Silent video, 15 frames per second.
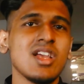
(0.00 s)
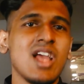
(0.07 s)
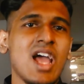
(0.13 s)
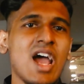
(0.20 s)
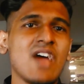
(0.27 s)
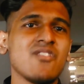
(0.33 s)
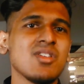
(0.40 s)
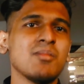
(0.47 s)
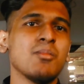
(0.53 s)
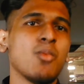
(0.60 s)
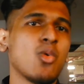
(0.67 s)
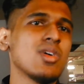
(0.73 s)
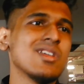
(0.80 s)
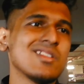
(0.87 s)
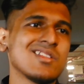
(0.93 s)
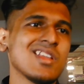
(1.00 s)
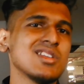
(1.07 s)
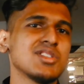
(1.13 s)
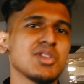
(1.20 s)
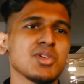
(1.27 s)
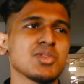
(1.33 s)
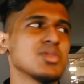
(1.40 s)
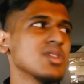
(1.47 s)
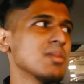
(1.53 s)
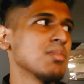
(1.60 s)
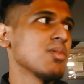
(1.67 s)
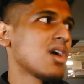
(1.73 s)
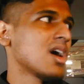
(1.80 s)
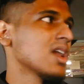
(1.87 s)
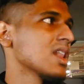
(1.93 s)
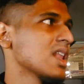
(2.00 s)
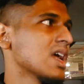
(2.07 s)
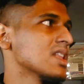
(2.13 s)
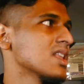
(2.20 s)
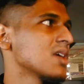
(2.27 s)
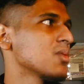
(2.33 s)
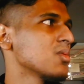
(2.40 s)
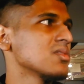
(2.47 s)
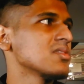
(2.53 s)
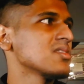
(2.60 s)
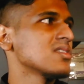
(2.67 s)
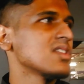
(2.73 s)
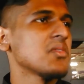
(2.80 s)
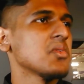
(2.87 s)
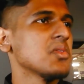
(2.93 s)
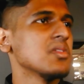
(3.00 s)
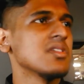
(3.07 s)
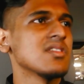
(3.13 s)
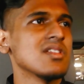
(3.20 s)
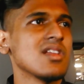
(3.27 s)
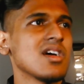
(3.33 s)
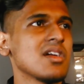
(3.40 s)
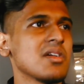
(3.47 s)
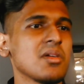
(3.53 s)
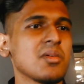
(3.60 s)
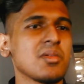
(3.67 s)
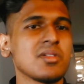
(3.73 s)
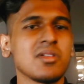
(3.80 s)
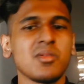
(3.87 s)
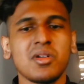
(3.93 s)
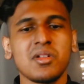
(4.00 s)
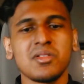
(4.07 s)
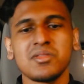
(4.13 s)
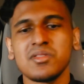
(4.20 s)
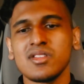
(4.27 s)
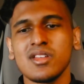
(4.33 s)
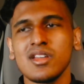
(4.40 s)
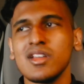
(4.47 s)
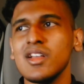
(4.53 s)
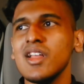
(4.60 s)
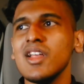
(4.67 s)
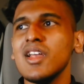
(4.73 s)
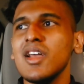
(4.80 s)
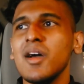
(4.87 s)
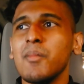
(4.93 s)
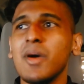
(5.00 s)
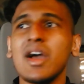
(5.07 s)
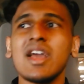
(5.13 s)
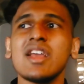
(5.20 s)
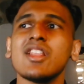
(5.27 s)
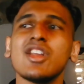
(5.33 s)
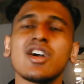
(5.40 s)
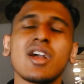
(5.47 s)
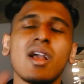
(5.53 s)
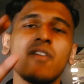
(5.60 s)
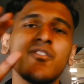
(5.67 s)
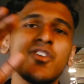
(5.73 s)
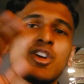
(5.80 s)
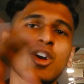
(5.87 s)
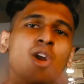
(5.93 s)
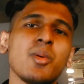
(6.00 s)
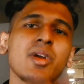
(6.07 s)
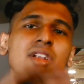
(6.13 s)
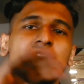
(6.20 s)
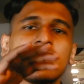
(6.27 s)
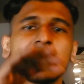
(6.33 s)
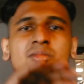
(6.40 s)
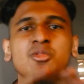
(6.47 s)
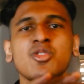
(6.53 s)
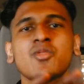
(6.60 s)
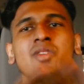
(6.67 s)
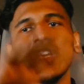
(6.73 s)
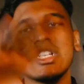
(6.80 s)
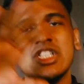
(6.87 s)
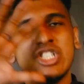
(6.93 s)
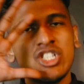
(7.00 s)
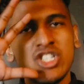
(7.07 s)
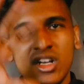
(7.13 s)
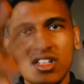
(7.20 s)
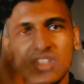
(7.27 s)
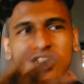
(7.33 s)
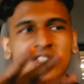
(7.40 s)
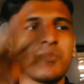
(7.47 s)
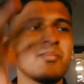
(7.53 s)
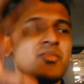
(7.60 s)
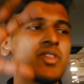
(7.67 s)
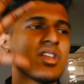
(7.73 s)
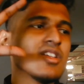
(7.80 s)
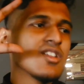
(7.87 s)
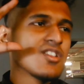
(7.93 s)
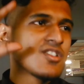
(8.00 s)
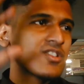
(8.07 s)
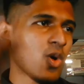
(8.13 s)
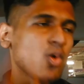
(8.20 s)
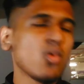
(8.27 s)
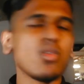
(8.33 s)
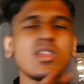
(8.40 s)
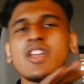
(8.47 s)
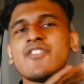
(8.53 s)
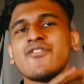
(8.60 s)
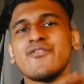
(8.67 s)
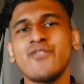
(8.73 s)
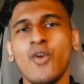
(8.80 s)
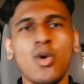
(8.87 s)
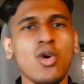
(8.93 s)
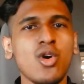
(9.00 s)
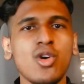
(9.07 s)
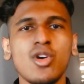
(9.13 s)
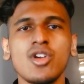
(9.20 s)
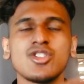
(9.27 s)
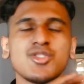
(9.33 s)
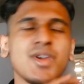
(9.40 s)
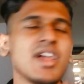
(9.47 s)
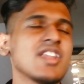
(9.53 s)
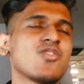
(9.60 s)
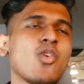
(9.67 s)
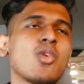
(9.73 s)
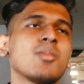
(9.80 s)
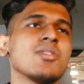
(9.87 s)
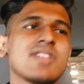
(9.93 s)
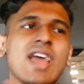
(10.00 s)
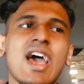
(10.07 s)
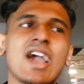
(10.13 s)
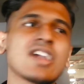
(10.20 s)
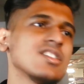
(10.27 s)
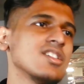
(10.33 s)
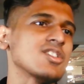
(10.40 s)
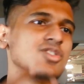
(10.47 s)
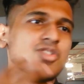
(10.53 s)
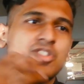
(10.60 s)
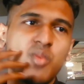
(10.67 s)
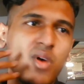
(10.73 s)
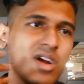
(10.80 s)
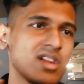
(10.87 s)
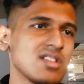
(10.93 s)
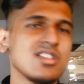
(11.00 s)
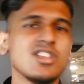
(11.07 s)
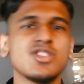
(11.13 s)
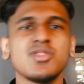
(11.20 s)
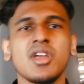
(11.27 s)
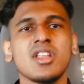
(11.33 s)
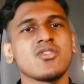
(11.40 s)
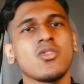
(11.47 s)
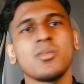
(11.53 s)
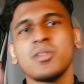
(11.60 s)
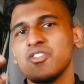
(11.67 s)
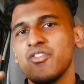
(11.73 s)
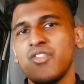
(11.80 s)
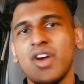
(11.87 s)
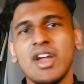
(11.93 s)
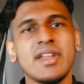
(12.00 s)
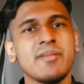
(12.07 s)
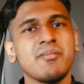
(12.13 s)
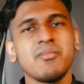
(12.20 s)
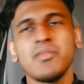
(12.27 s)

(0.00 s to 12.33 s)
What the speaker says: have them more essential to the plot. Like, they will just never listen. I don't know what else to say. But look, if you're going to this movie just solely for Transformers action, you just want to see Transformers fight,